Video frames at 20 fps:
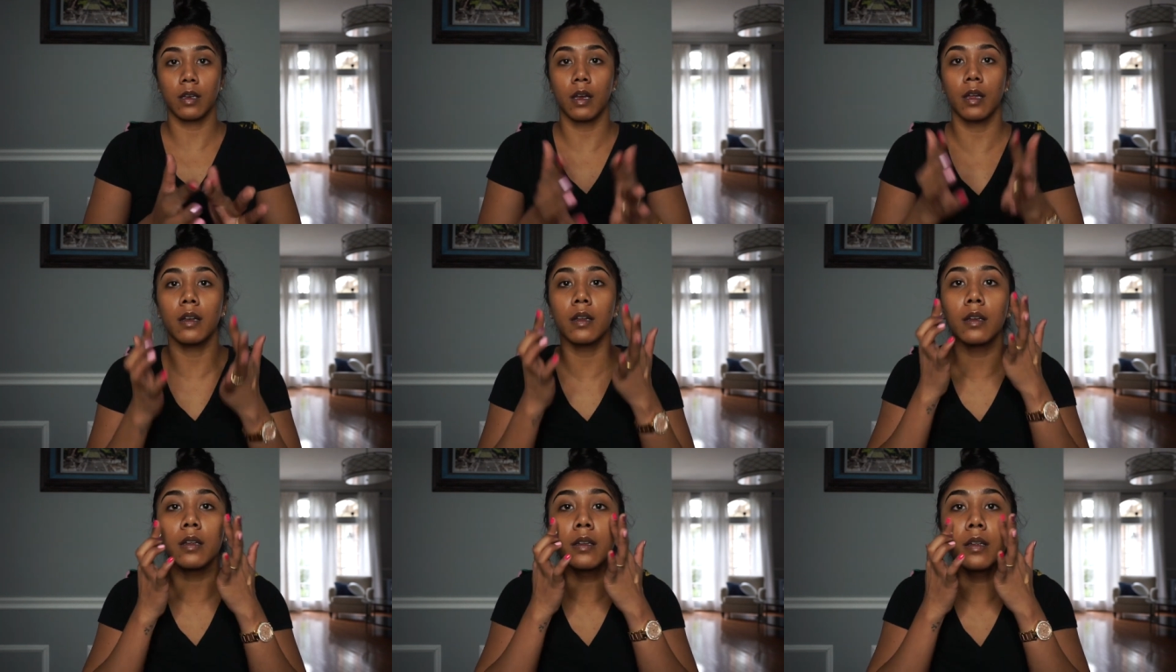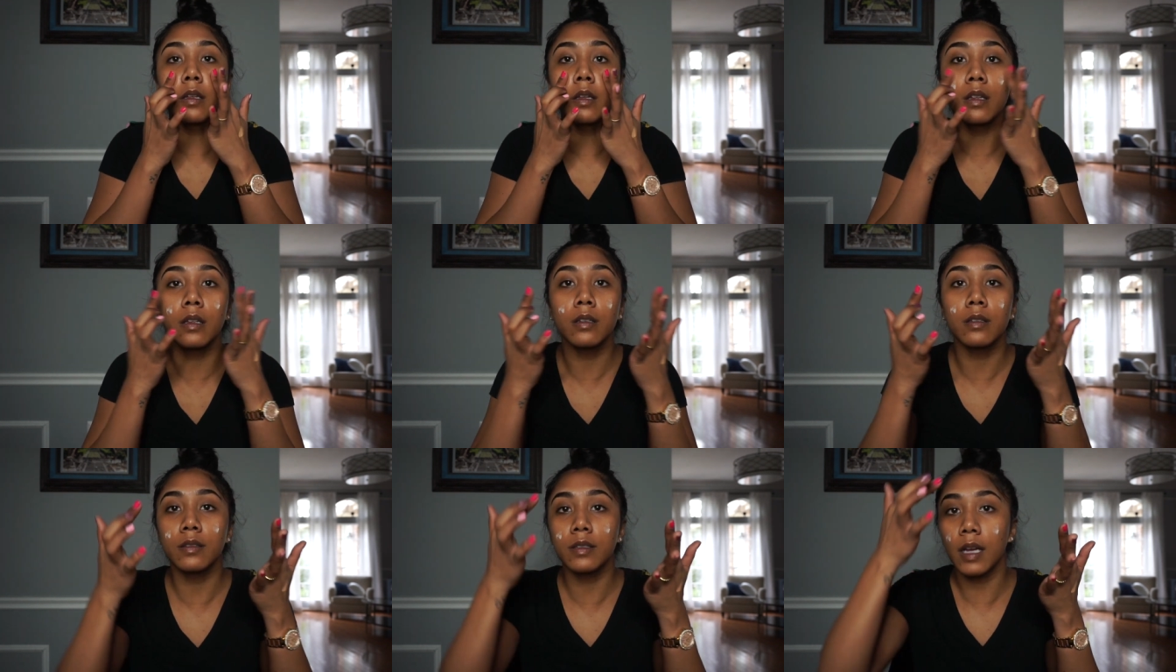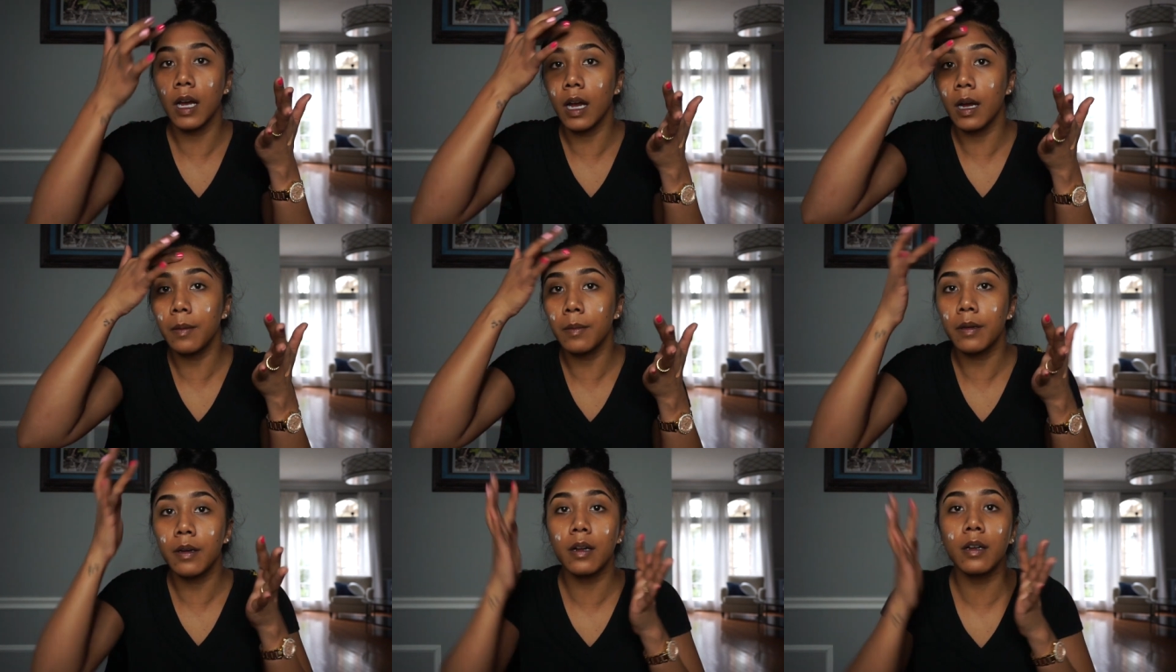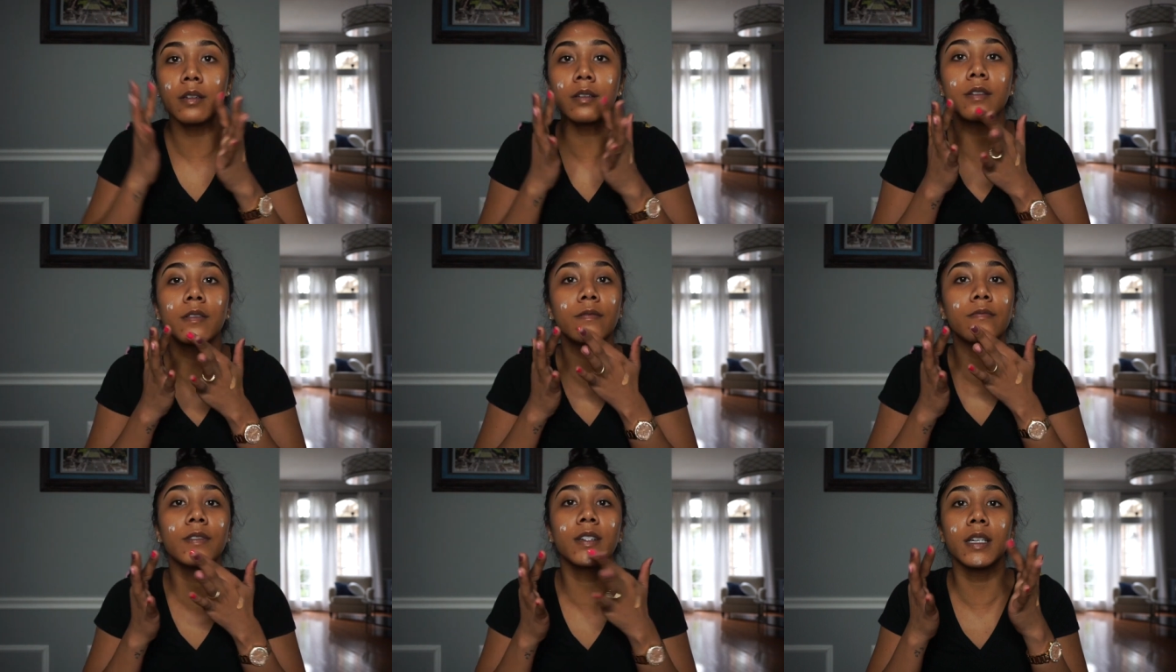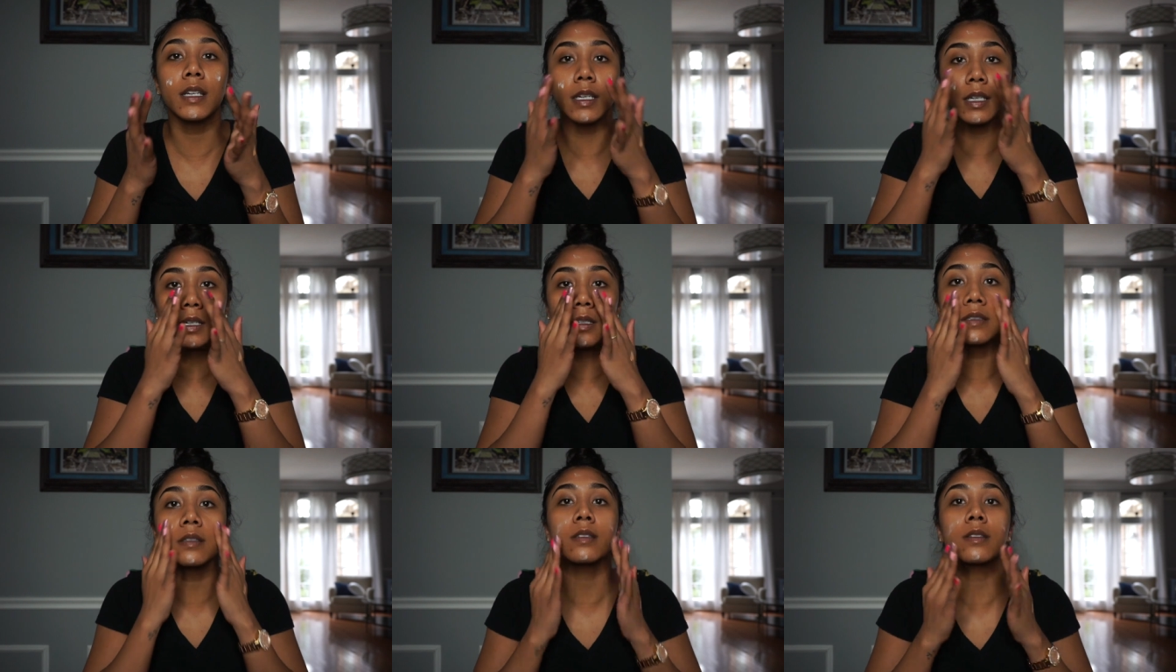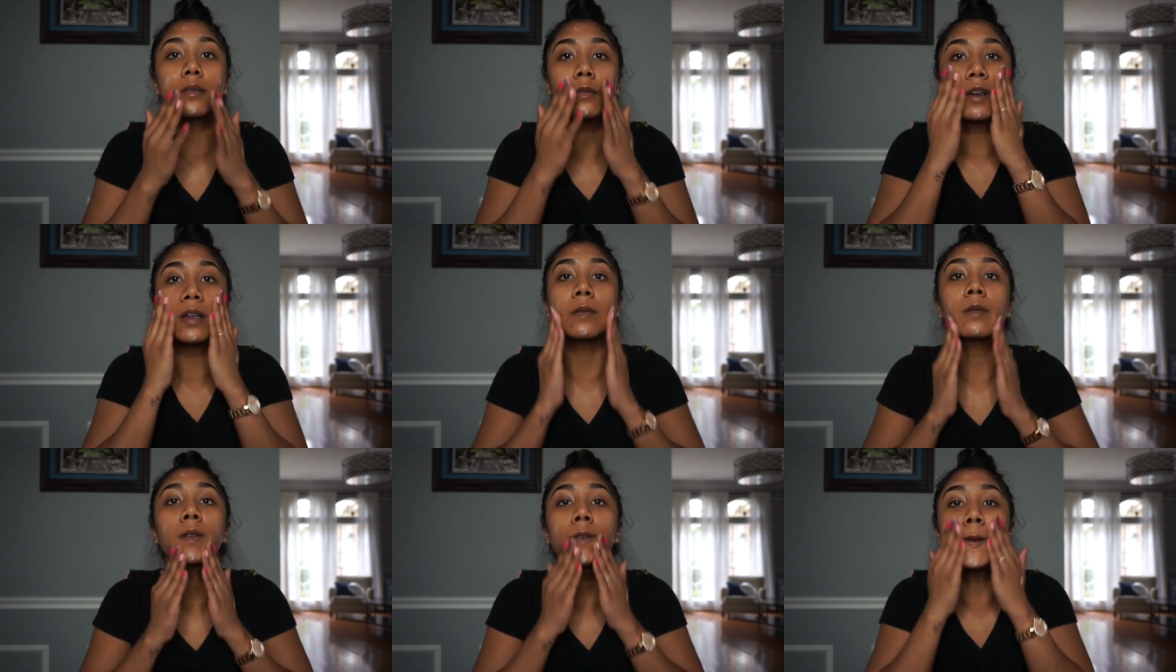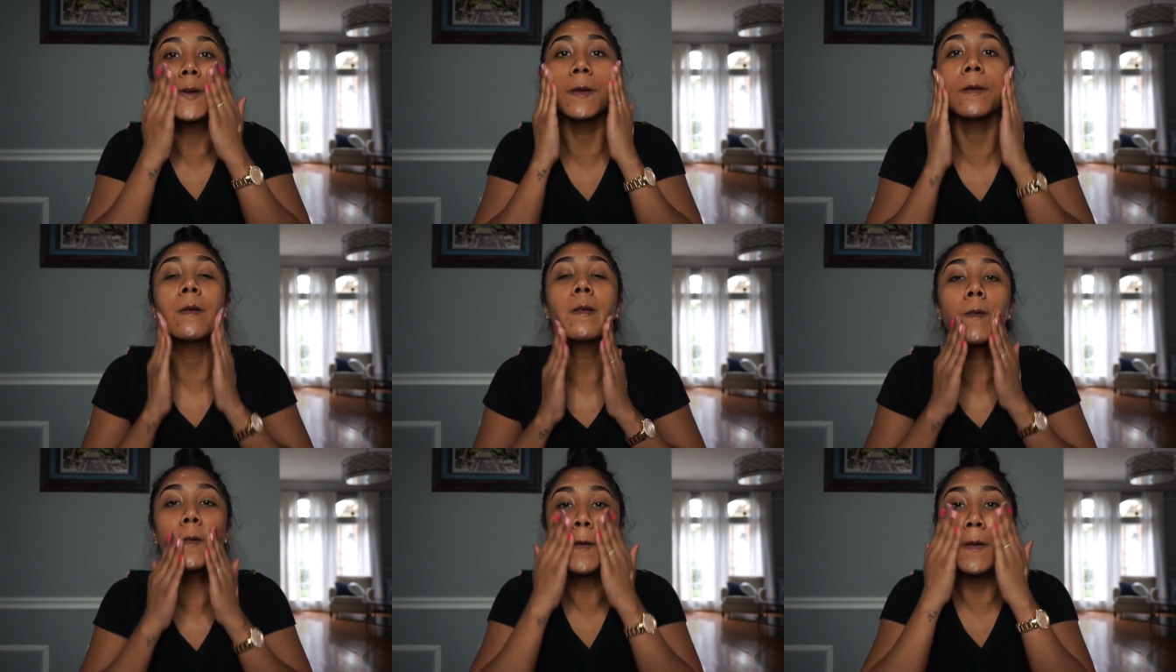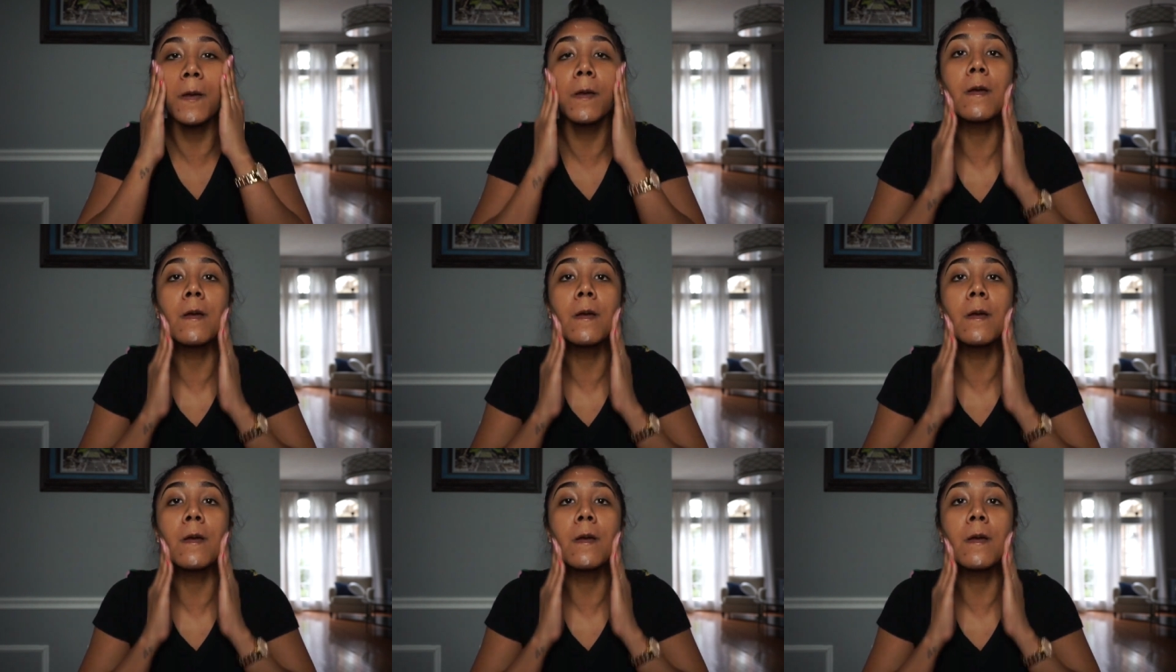kind of dab it on your face and rub it in.